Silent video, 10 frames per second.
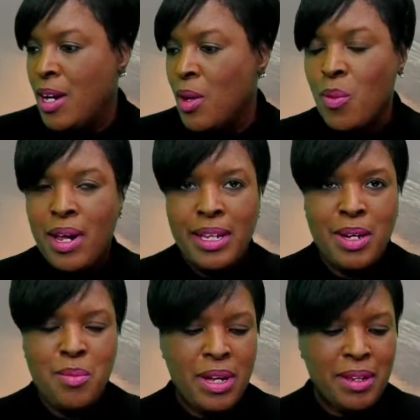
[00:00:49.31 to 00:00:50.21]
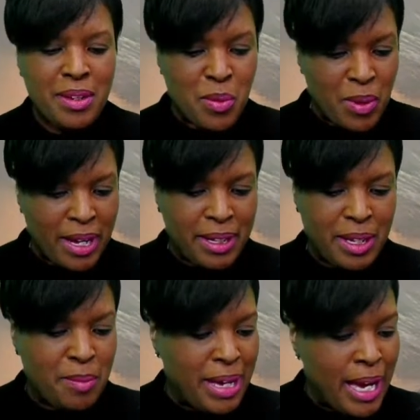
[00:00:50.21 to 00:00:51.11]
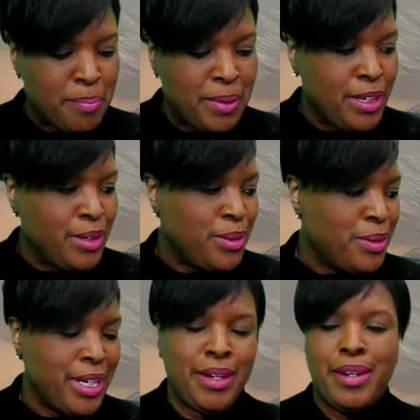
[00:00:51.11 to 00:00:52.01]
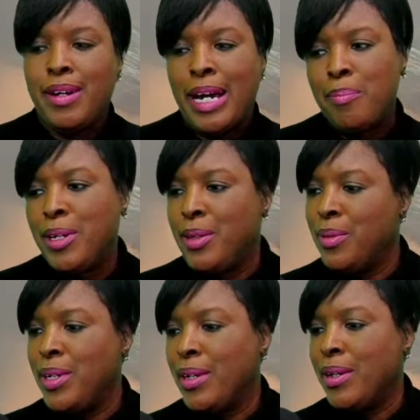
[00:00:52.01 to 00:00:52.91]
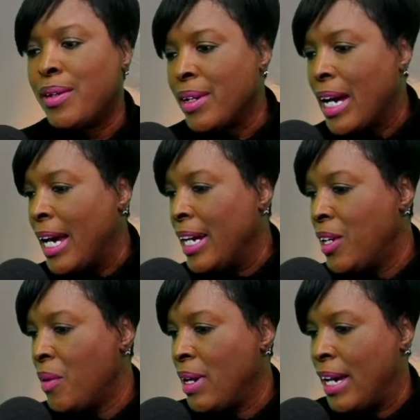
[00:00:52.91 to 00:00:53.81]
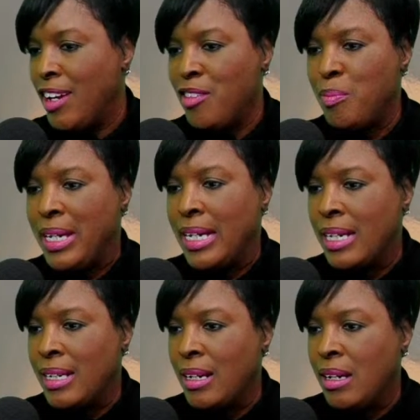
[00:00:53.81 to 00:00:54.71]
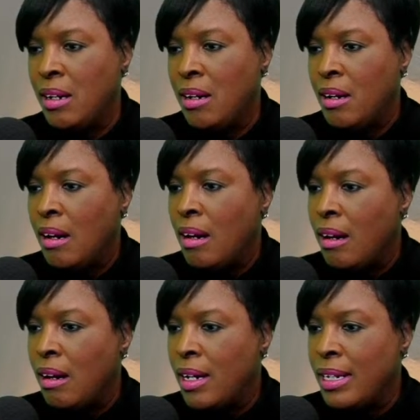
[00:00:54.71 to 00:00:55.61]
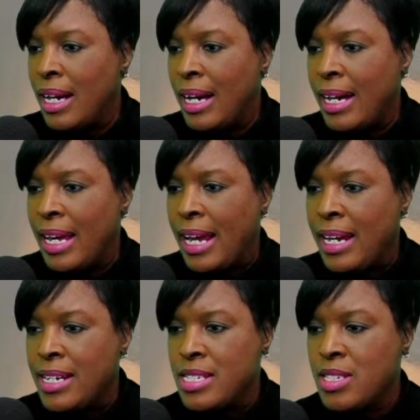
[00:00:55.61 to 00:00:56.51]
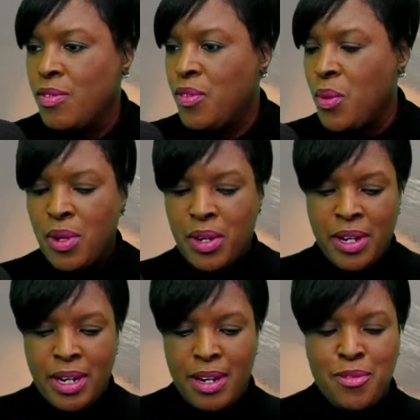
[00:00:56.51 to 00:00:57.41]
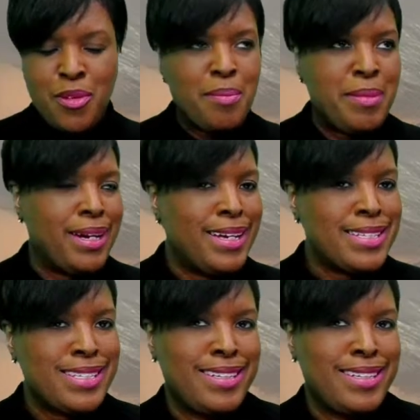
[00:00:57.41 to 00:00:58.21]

Welcome, welcome, welcome. Happy New Year. Happy New Year. I know I have been on hiatus for a minute,